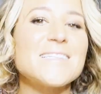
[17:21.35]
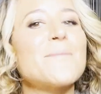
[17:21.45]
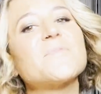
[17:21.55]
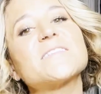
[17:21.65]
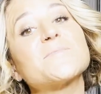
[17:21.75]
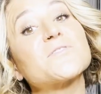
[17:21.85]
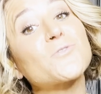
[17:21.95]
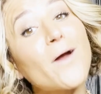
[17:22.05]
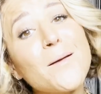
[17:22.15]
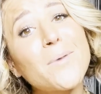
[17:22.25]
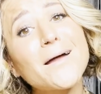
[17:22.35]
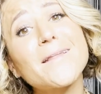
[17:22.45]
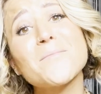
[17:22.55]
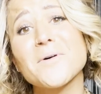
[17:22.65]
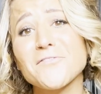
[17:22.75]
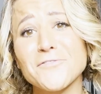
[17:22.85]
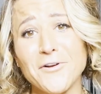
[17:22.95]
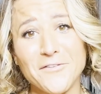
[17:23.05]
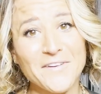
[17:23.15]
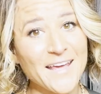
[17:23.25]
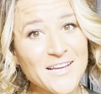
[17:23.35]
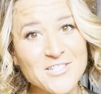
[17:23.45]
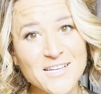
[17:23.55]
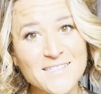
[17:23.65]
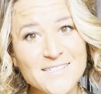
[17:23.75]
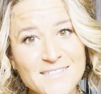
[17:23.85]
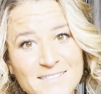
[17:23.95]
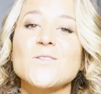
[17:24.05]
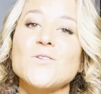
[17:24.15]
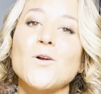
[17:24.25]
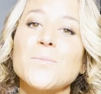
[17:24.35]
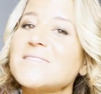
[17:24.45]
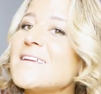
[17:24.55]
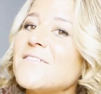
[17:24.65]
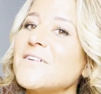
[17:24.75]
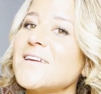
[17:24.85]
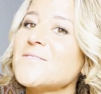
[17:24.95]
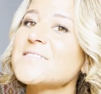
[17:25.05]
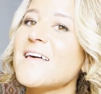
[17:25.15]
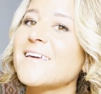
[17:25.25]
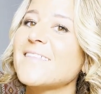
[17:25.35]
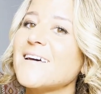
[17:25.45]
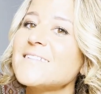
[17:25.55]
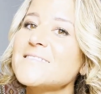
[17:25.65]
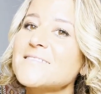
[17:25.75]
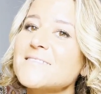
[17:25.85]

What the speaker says: tap the subscribe button and the bell for notifications so you don't miss any videos like this.